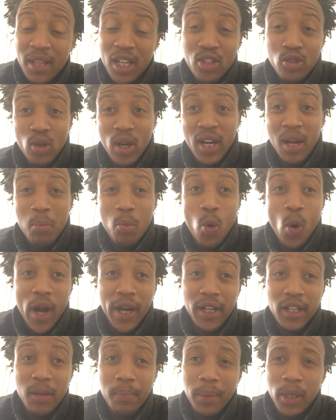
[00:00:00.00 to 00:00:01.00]
That is what I'm
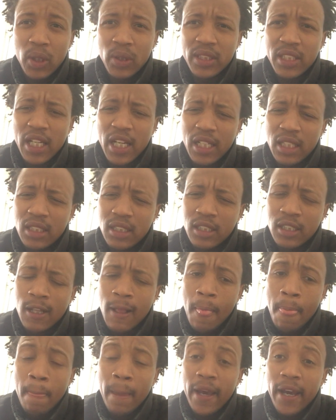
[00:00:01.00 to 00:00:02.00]
worried about, and
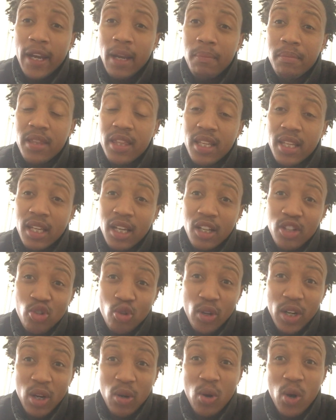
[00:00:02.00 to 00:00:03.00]
I'm thinking it's
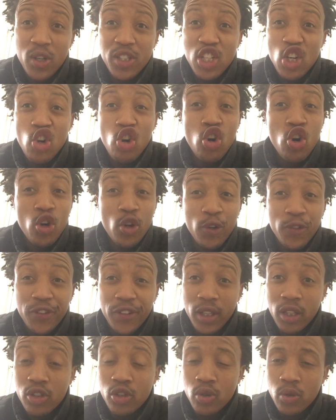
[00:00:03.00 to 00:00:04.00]
going to cause a lot of
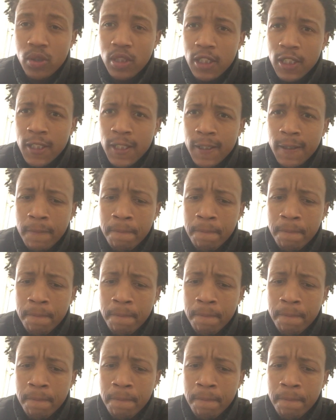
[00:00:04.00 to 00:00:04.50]
excuses.